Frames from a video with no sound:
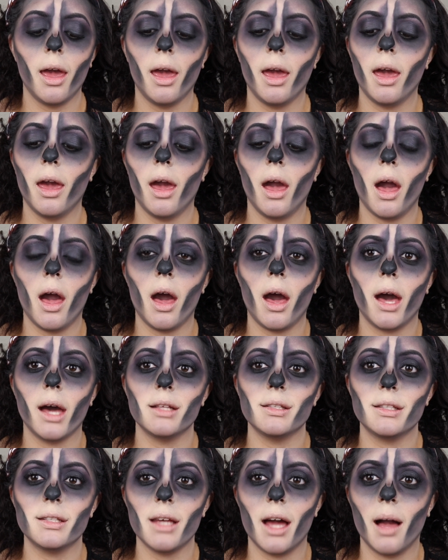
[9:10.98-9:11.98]

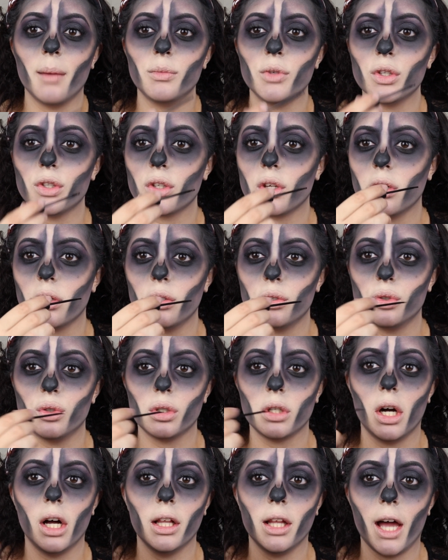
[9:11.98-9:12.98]
And I'm just gonna
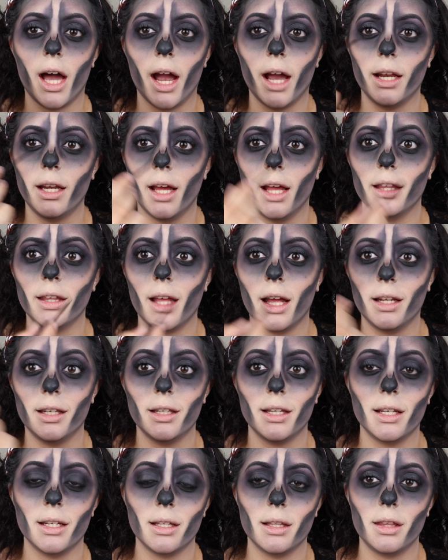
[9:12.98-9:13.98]
draw a line and
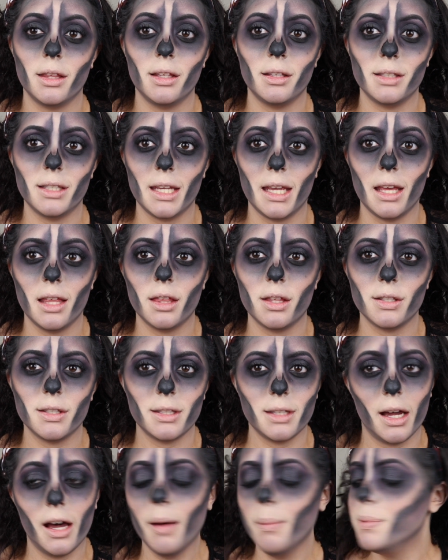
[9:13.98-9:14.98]
then the teeth
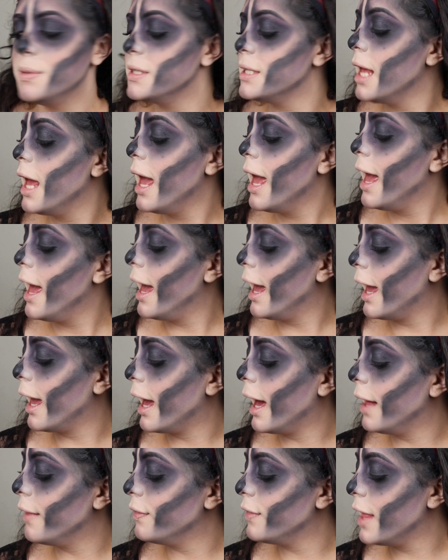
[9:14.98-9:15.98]
stubs.
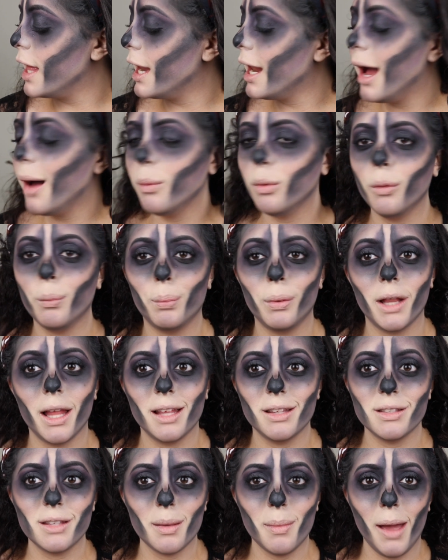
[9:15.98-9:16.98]
And then I will
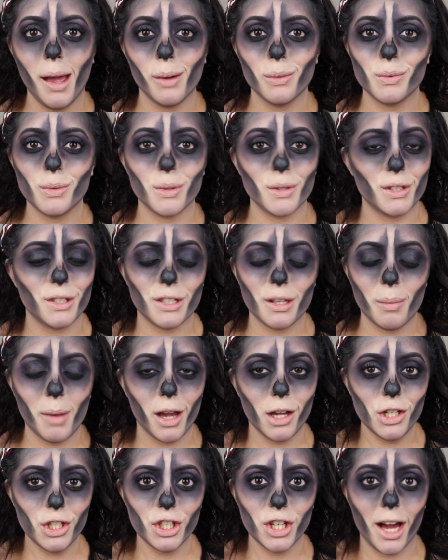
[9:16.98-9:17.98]
blend them out with some
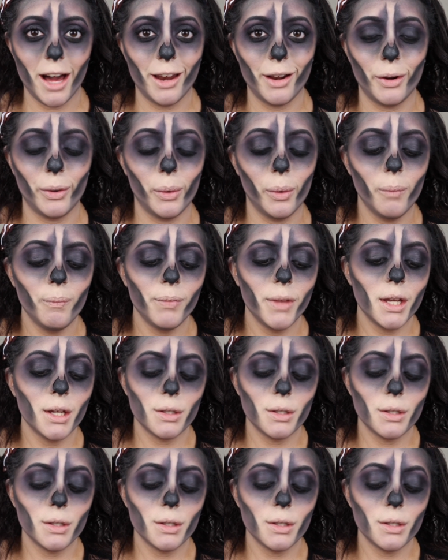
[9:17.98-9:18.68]
eyeshadow.